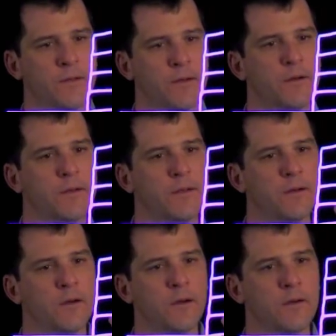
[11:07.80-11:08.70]
layer
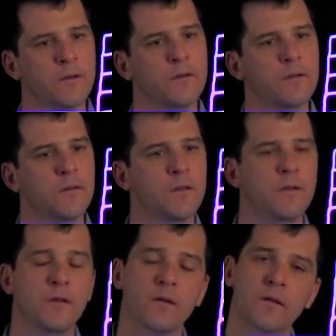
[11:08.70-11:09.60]
here,
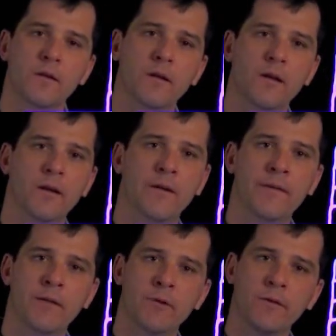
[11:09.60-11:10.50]
and
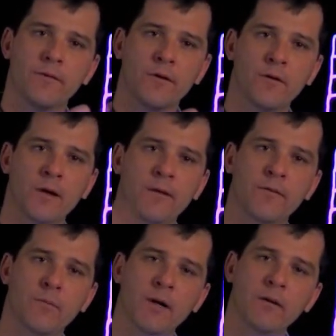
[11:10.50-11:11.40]
then we can turn off
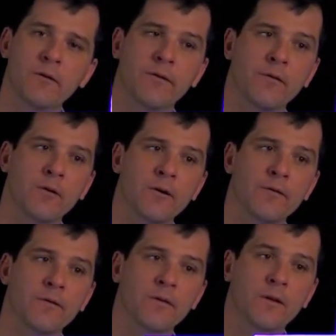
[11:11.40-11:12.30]
the power
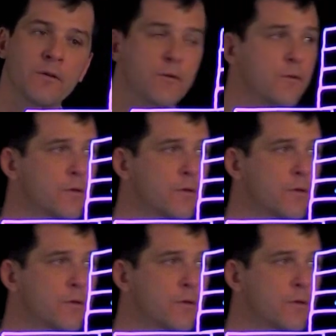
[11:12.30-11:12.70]
source, those